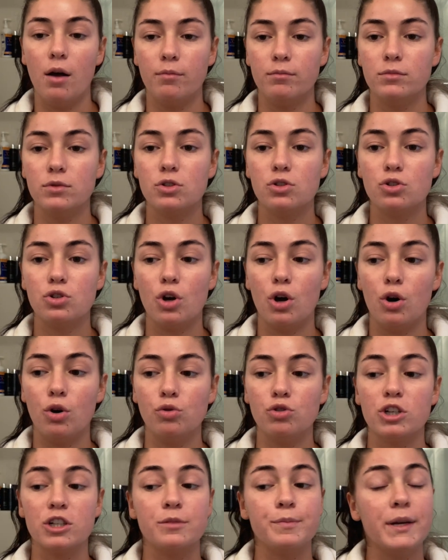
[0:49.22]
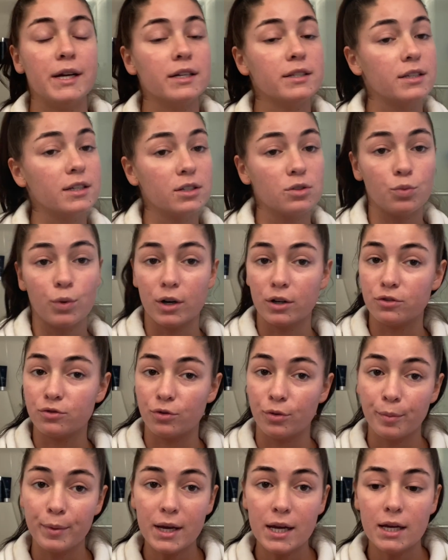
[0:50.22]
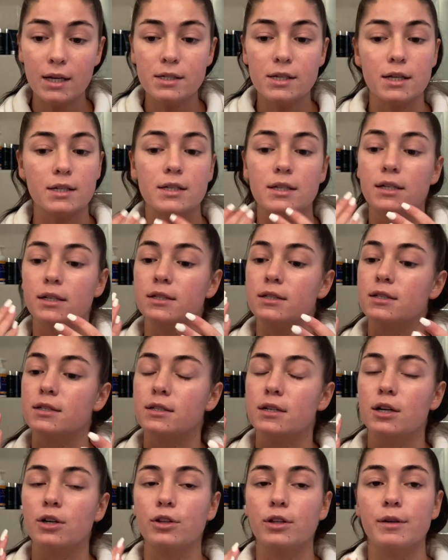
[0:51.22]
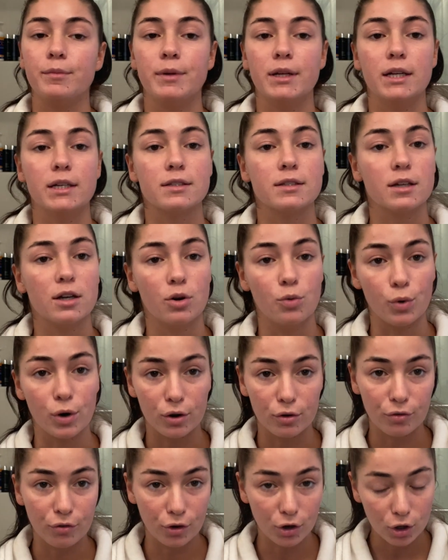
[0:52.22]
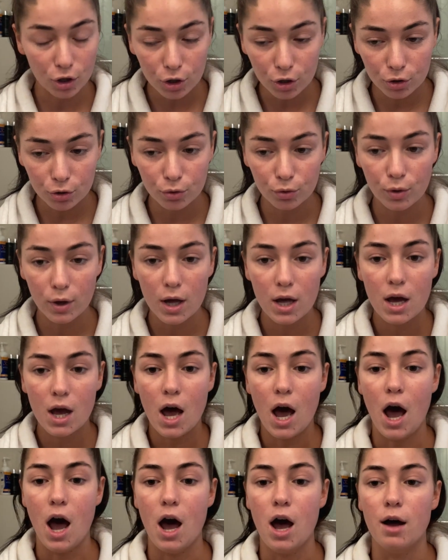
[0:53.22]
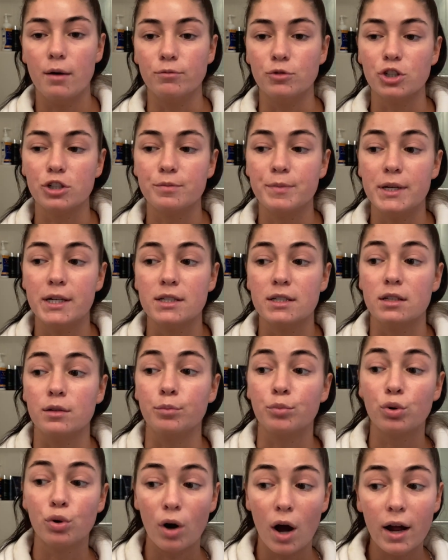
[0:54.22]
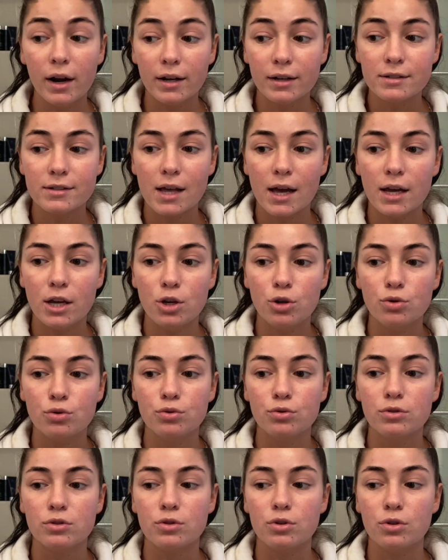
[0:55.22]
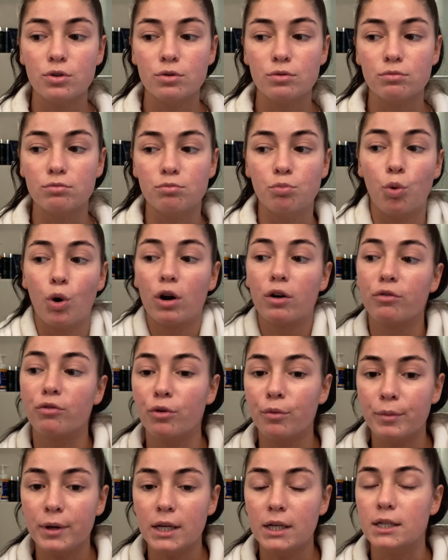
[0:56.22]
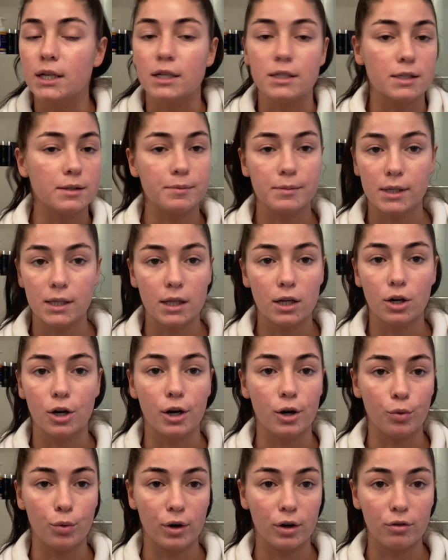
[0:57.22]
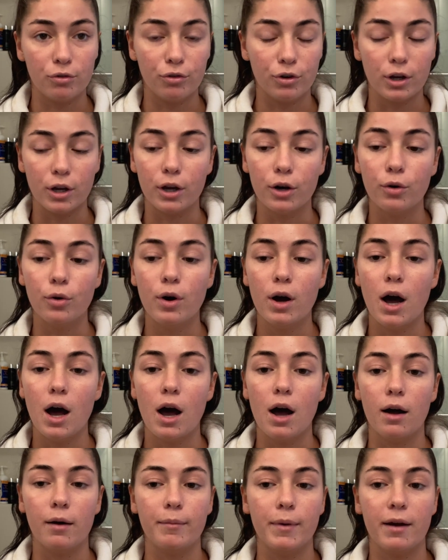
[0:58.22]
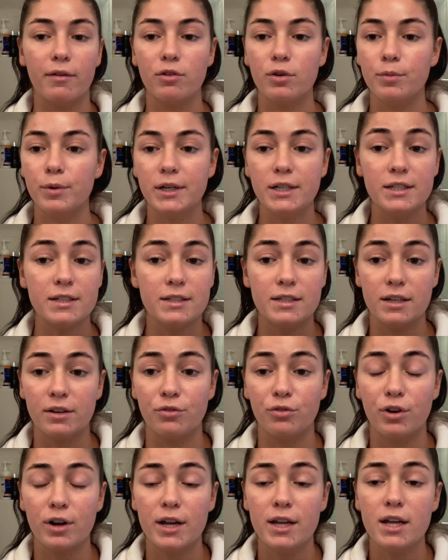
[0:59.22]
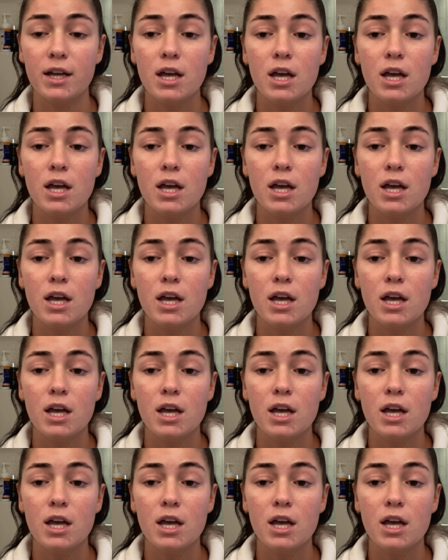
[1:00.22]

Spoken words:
So just because this works for me doesn't necessarily mean it's going to work for you. Just because the products I use work for me doesn't mean they're going to work for you. Everybody's different.